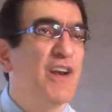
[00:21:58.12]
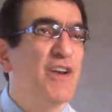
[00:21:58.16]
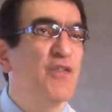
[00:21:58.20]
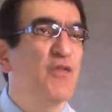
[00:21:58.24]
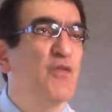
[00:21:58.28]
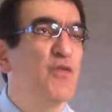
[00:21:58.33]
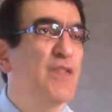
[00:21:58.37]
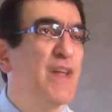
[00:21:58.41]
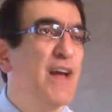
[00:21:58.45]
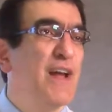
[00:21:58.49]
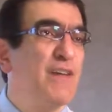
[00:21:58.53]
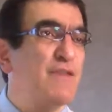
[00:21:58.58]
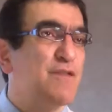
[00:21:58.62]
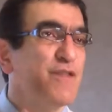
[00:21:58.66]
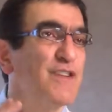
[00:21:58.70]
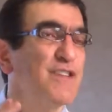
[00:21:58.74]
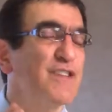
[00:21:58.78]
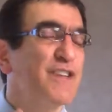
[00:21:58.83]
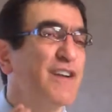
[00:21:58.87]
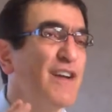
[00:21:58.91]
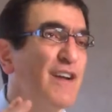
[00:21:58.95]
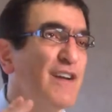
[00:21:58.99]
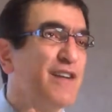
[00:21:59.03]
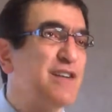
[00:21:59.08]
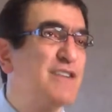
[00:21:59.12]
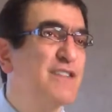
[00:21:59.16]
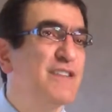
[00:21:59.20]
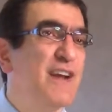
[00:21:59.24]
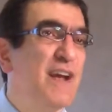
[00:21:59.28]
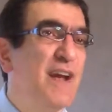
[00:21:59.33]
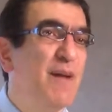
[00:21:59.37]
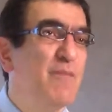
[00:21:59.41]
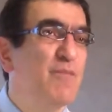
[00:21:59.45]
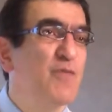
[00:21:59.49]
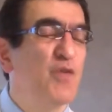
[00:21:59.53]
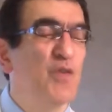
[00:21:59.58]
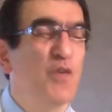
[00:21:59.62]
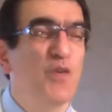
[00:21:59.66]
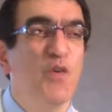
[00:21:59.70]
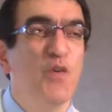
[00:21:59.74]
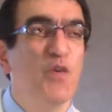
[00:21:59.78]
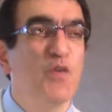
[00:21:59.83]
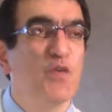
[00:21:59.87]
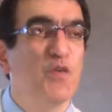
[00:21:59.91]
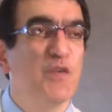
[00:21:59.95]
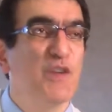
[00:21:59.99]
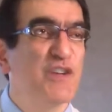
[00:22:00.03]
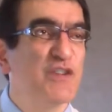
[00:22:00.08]
into that physical exam to
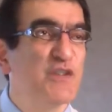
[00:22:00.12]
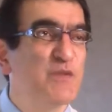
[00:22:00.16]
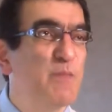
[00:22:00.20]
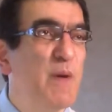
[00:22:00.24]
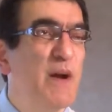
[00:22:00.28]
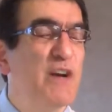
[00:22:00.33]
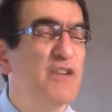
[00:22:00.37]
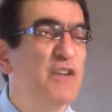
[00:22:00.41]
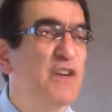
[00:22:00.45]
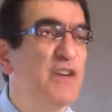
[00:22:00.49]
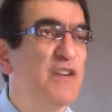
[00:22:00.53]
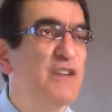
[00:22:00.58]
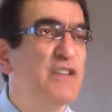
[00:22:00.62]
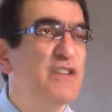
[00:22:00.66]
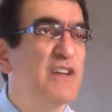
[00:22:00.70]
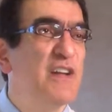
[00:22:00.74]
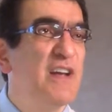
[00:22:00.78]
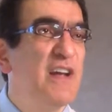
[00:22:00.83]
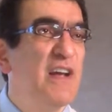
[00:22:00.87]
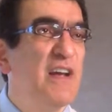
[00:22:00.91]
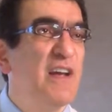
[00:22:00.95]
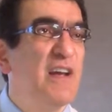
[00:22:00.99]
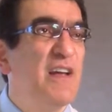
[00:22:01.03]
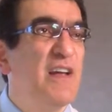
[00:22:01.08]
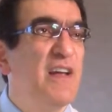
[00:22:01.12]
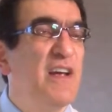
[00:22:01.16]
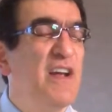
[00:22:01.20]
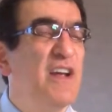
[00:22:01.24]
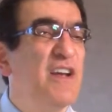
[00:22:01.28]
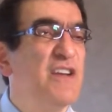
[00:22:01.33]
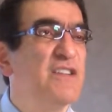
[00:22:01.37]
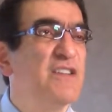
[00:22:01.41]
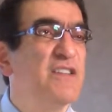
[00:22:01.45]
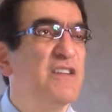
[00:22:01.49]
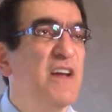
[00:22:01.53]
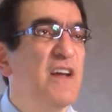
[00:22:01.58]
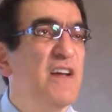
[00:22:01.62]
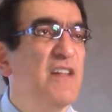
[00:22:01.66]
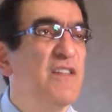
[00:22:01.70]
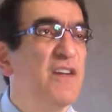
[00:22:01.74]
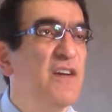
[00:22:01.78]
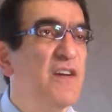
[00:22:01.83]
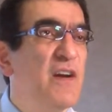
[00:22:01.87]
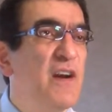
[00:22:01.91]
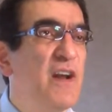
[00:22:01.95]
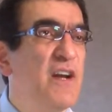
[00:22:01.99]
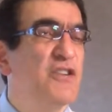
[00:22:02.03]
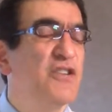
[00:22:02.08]
go to the specialist, is the
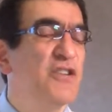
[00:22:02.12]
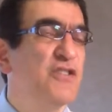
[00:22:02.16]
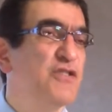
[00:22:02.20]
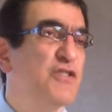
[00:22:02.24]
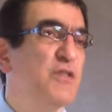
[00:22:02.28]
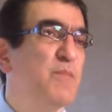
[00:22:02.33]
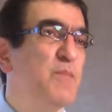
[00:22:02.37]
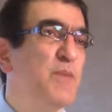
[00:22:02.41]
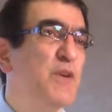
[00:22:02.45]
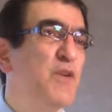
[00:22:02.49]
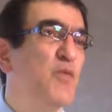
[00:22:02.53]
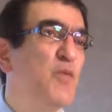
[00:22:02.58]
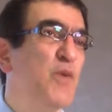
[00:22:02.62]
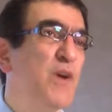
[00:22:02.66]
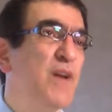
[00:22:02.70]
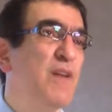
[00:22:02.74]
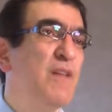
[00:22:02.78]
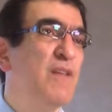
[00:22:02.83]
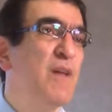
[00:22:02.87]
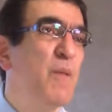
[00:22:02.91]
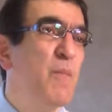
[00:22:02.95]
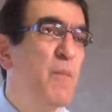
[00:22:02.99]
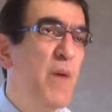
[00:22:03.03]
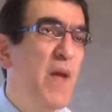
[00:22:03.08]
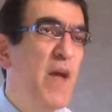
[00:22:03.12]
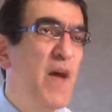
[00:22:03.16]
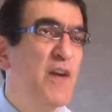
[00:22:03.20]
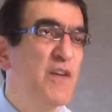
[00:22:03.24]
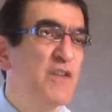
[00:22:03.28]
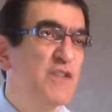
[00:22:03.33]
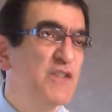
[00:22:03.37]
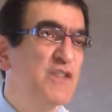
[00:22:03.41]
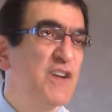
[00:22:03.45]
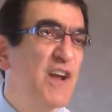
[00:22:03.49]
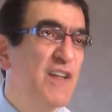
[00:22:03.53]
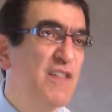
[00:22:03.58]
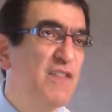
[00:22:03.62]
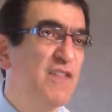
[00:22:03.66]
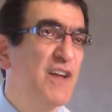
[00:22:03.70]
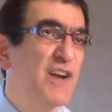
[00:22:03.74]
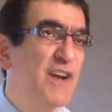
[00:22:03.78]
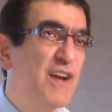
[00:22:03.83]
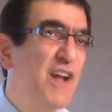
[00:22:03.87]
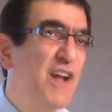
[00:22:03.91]
relationship between the parents and the